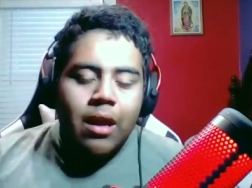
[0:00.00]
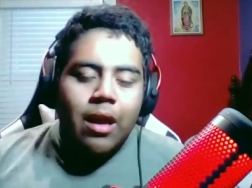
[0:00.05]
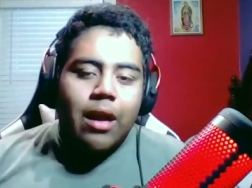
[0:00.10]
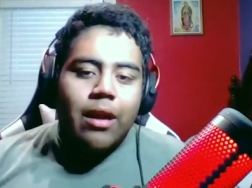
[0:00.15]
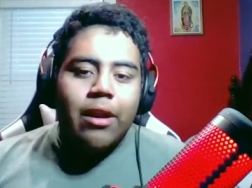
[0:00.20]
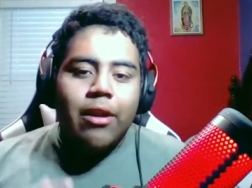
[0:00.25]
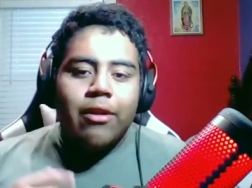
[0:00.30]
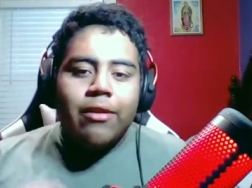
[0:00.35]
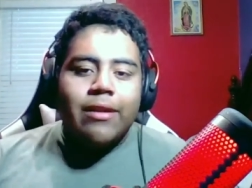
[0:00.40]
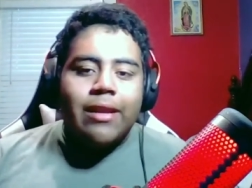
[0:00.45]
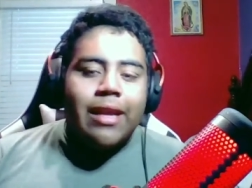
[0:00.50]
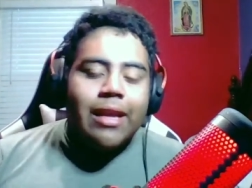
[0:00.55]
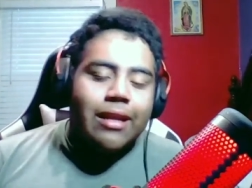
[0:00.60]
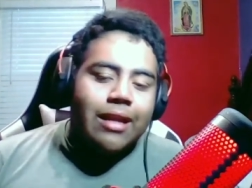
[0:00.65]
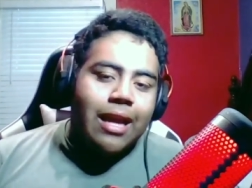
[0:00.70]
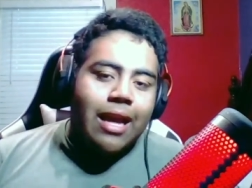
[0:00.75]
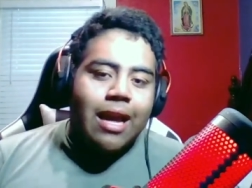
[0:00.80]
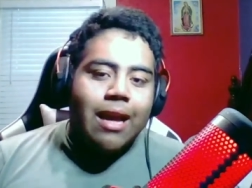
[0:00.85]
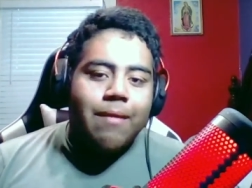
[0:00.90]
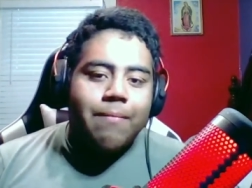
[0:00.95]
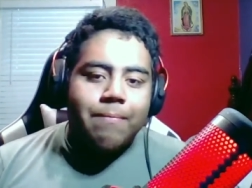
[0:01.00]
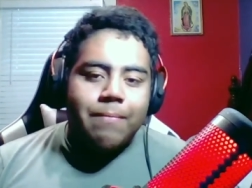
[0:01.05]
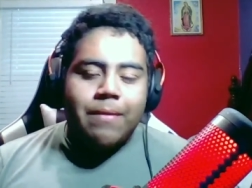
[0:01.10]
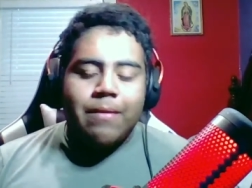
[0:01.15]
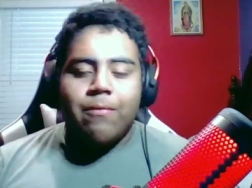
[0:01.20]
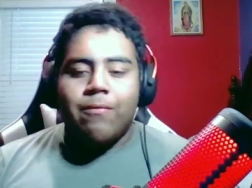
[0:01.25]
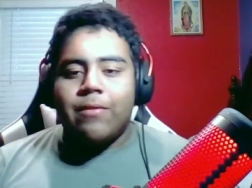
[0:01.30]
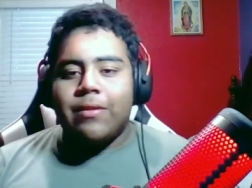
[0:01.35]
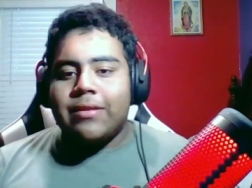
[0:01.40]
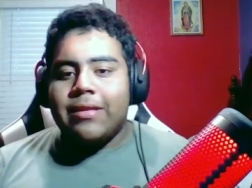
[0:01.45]
Another thing that
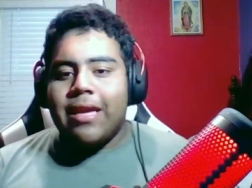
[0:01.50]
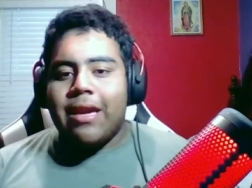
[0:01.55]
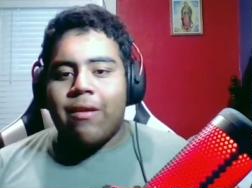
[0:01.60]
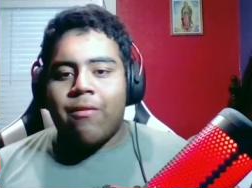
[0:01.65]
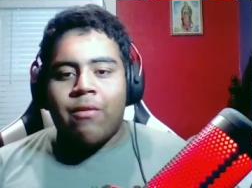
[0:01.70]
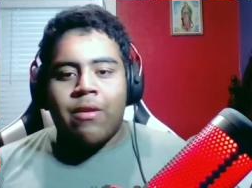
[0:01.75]
happened was that